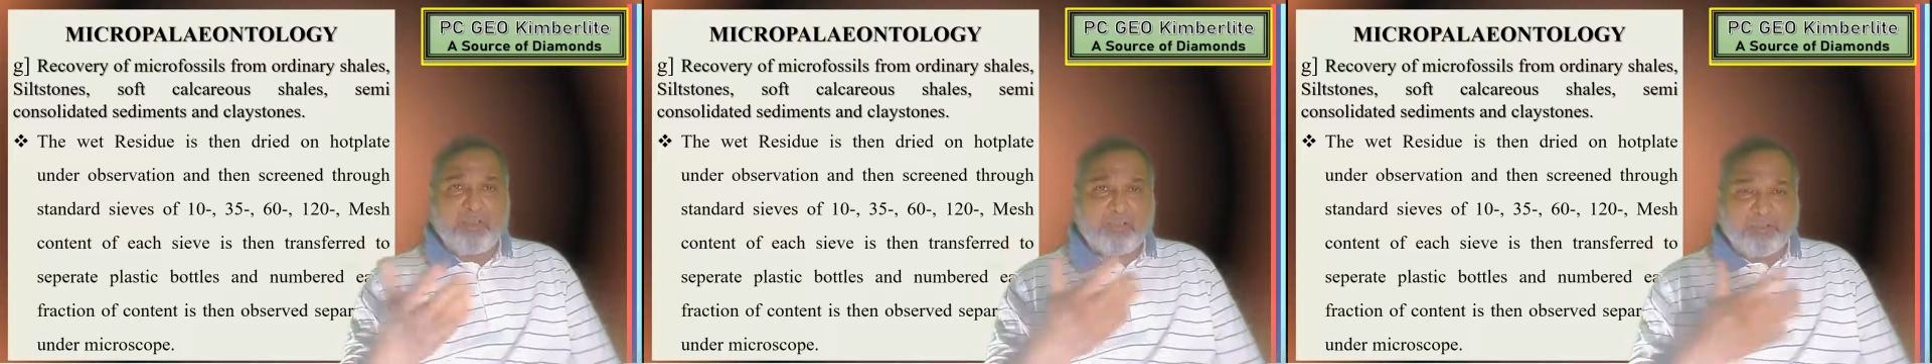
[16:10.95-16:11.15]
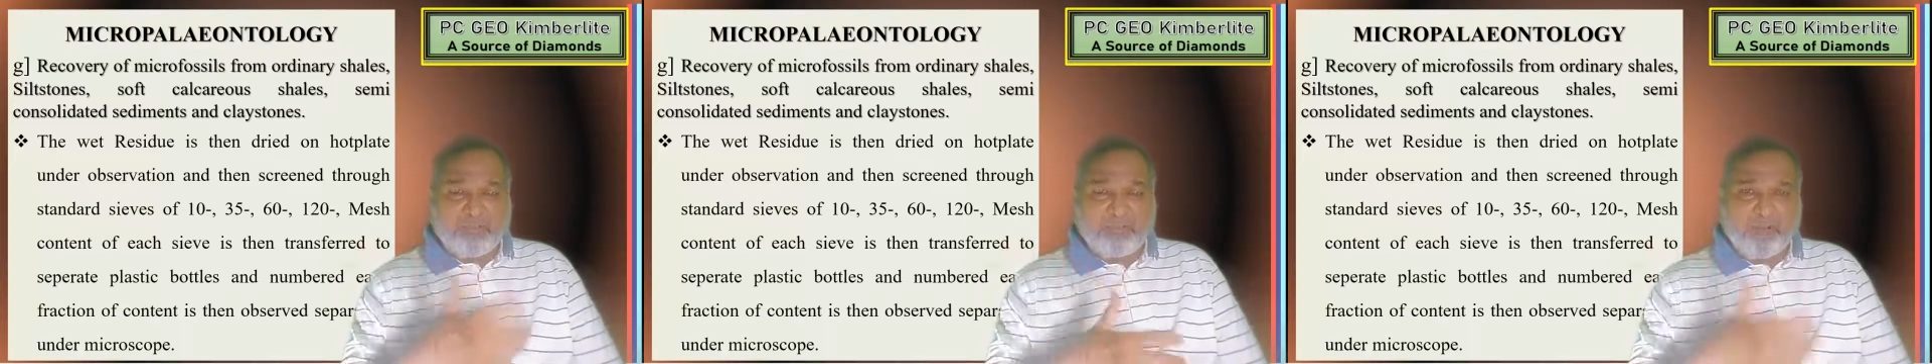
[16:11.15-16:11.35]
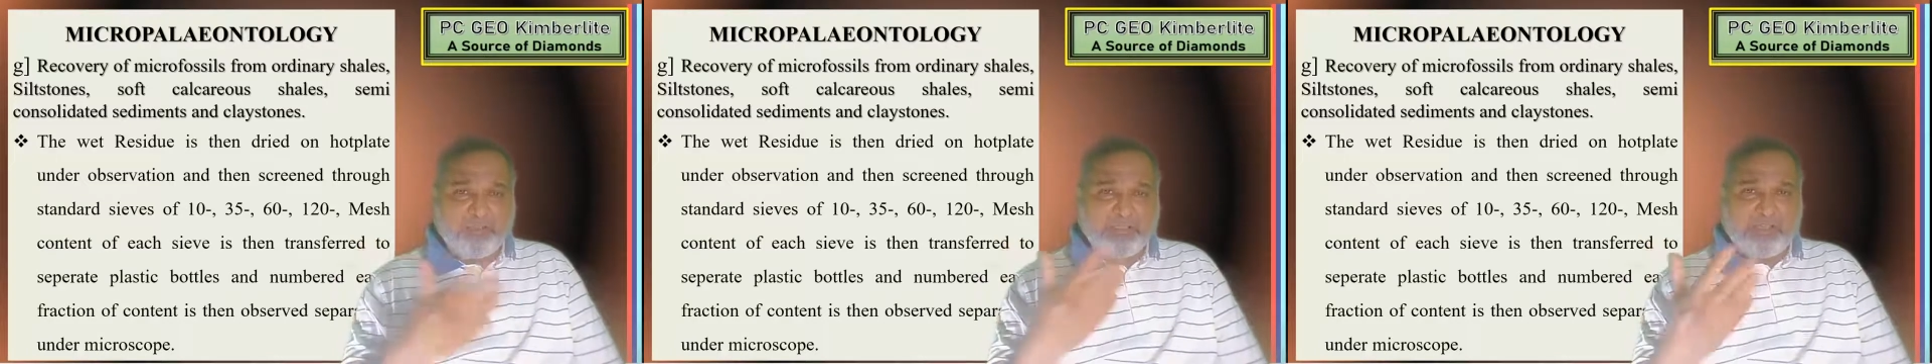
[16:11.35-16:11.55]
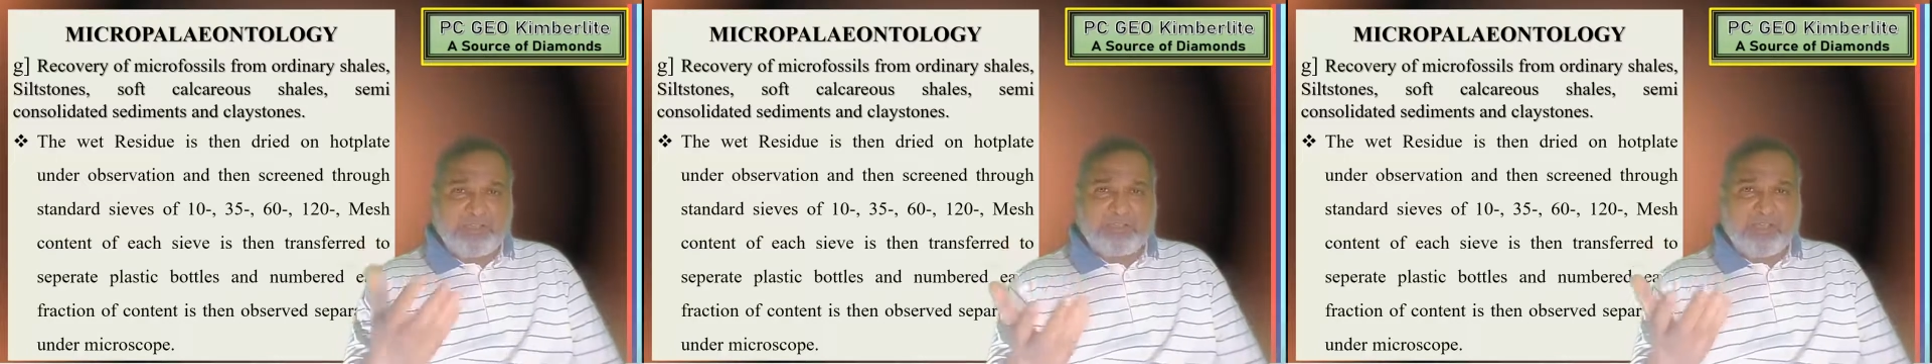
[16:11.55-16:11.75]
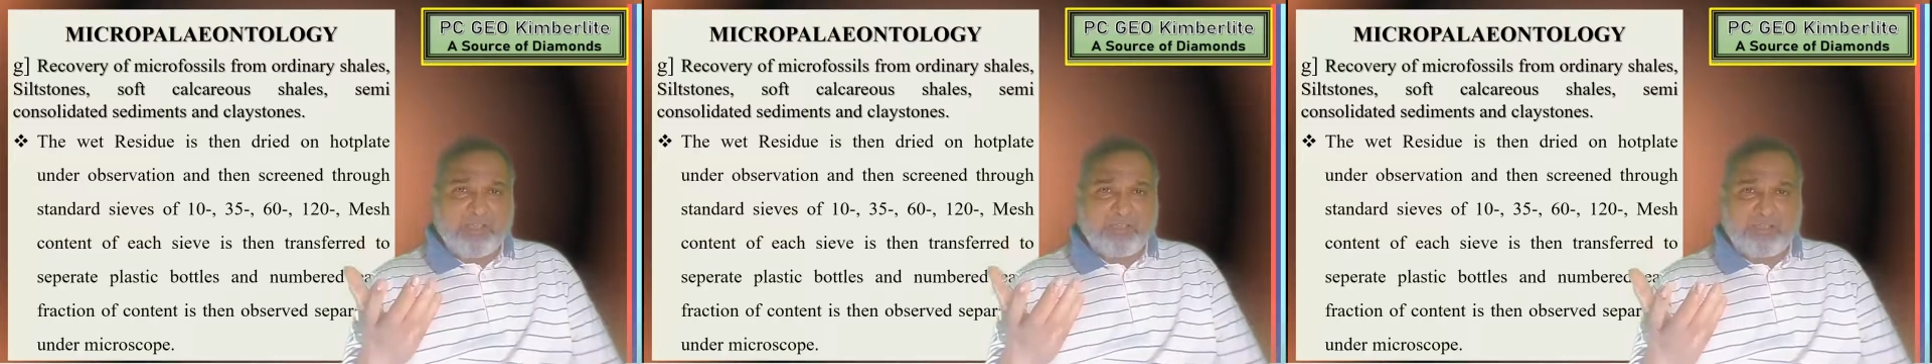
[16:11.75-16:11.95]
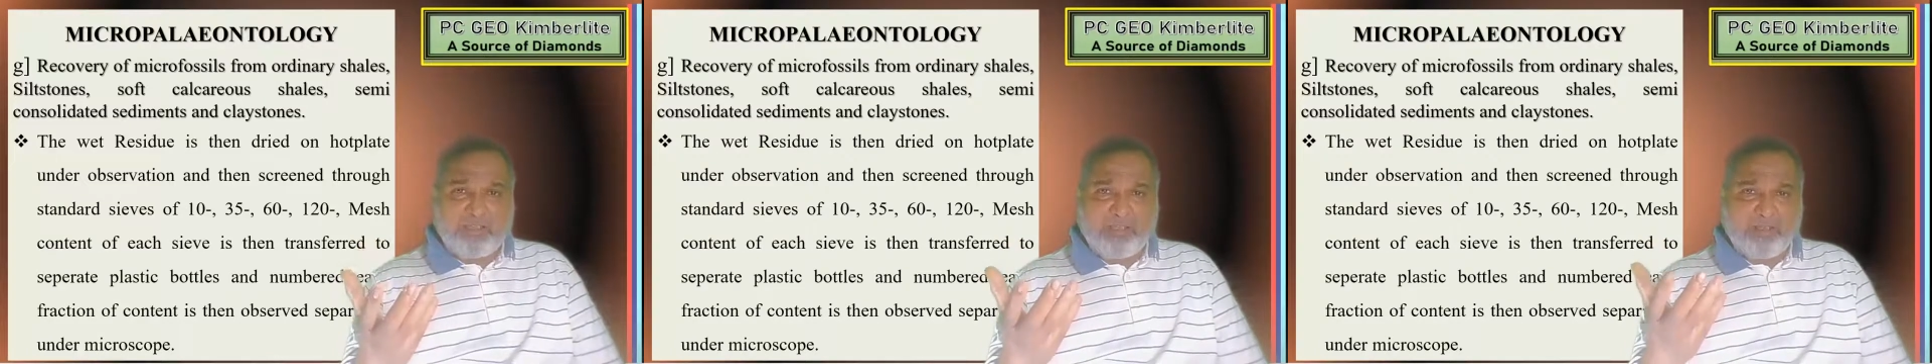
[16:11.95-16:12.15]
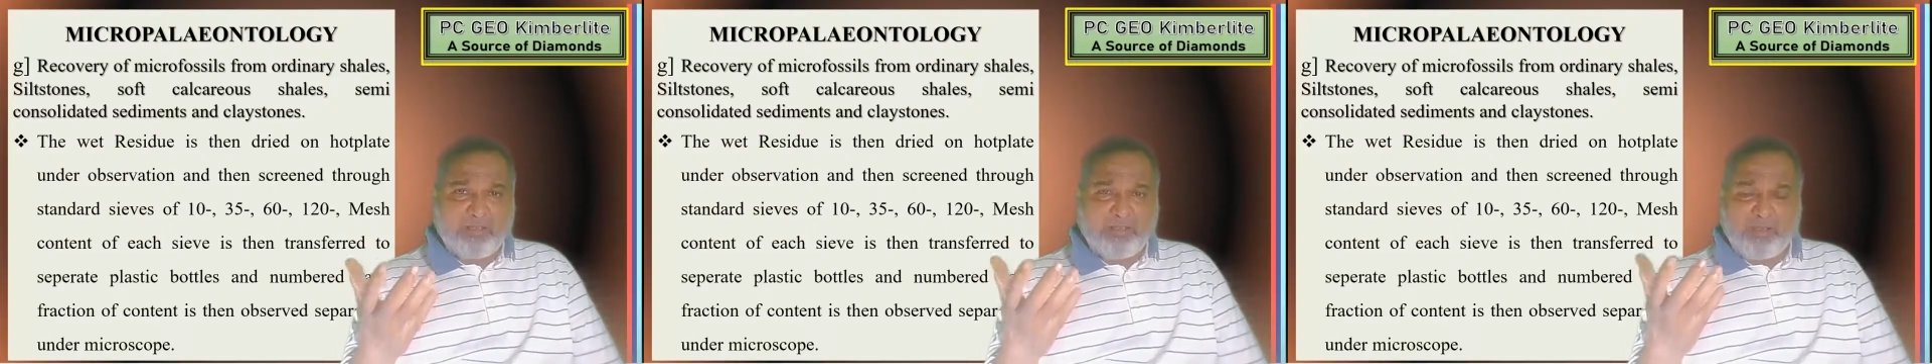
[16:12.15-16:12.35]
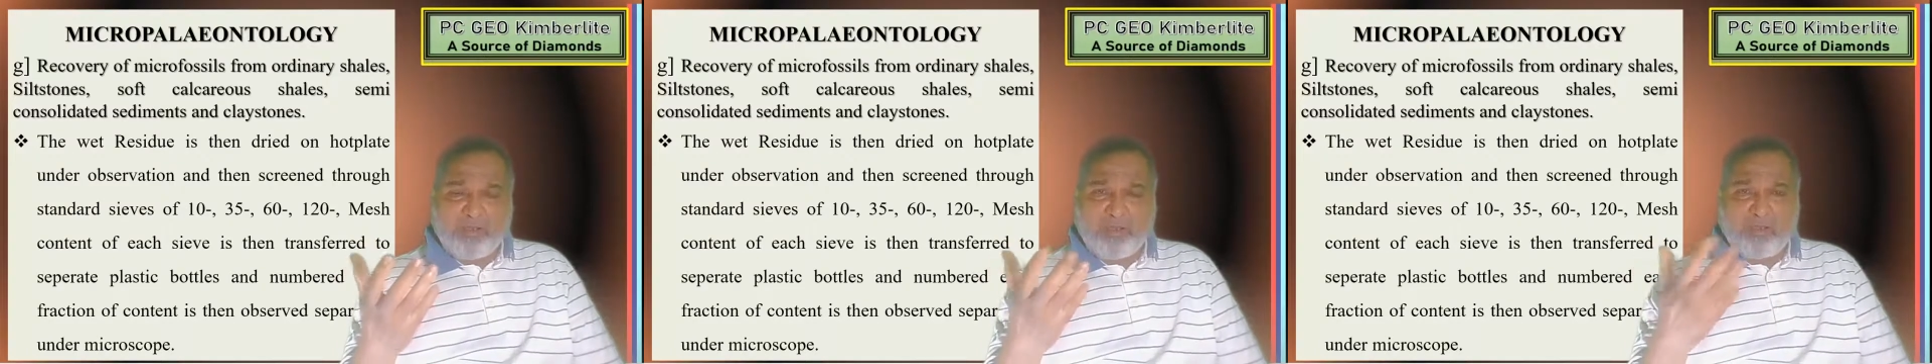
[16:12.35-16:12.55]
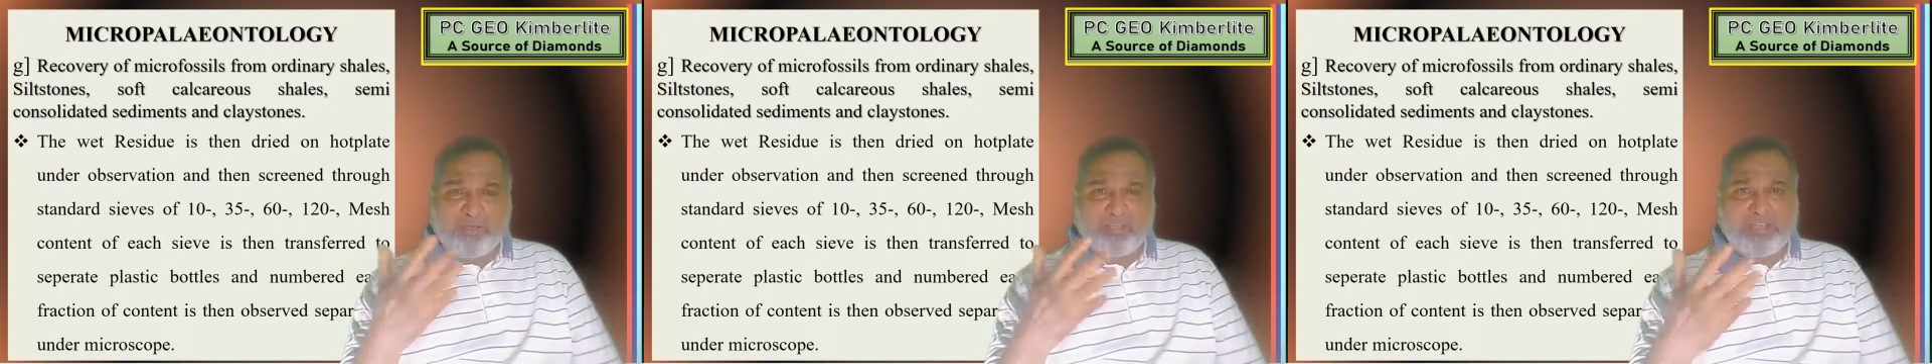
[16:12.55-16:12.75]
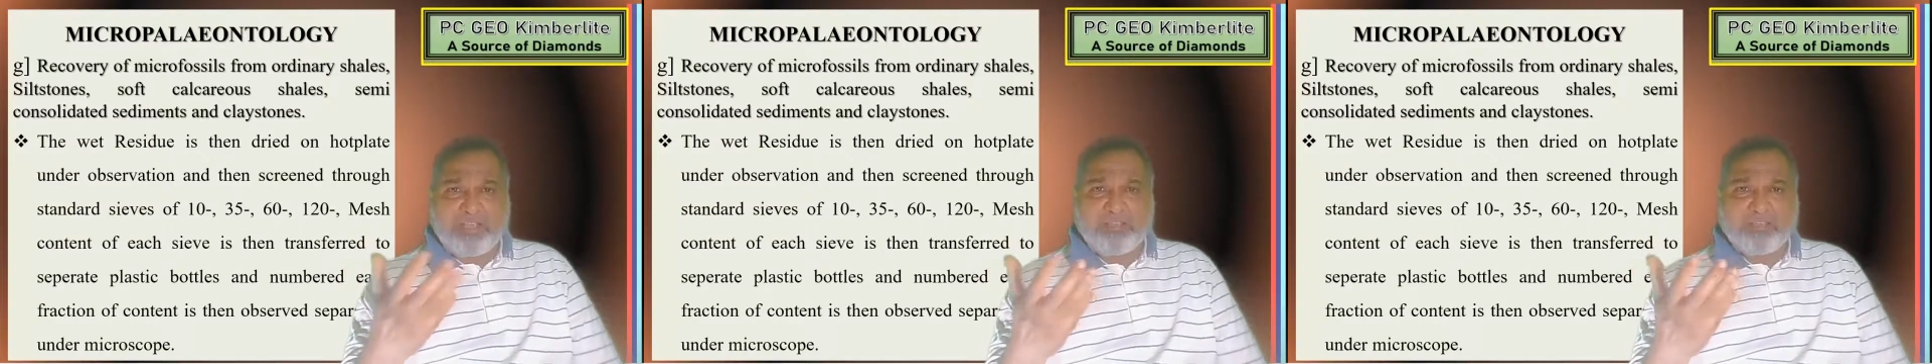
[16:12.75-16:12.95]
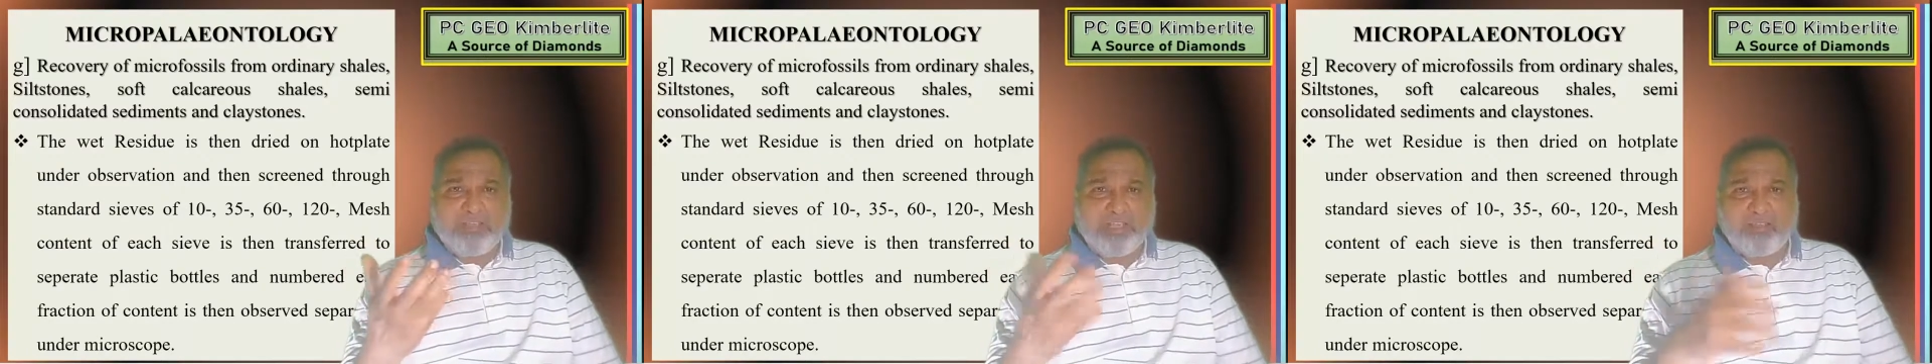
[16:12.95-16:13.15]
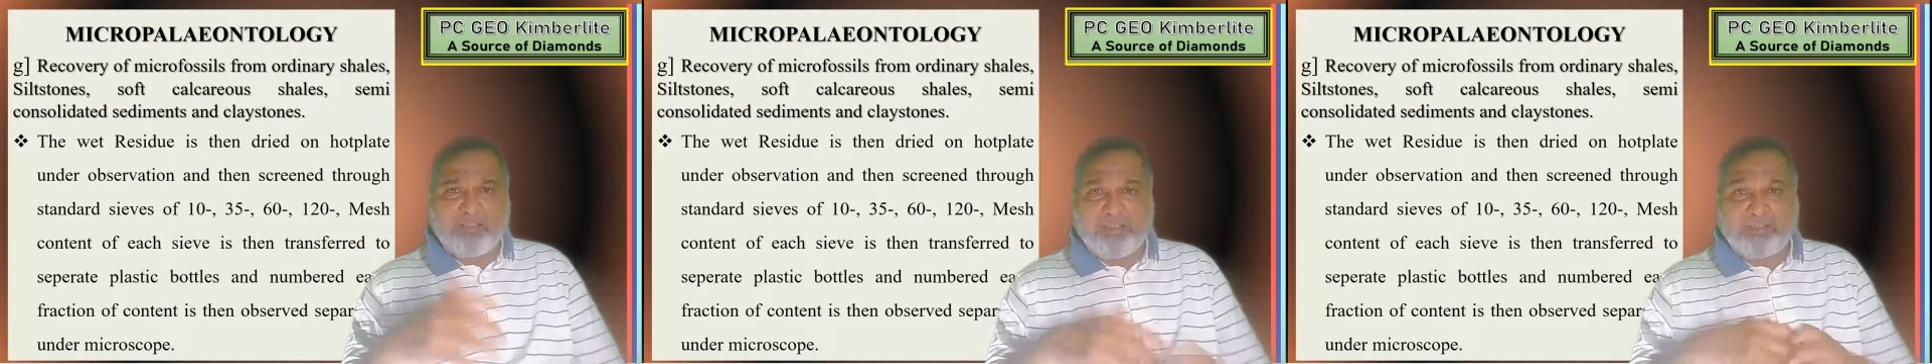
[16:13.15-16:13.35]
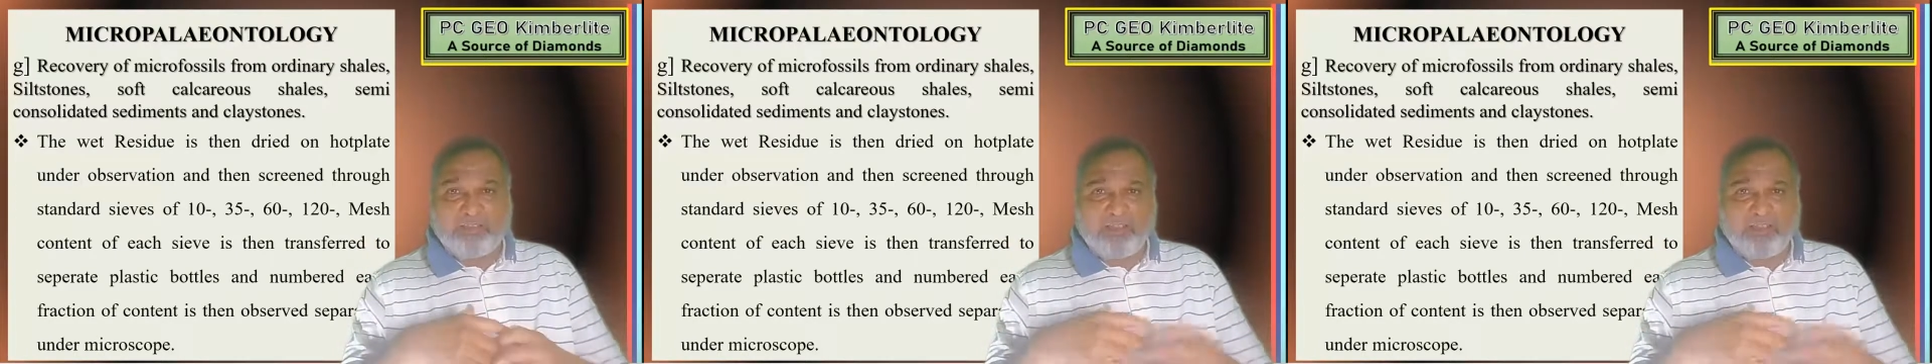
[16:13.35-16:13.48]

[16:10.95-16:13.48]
the fossils are there or shales are there,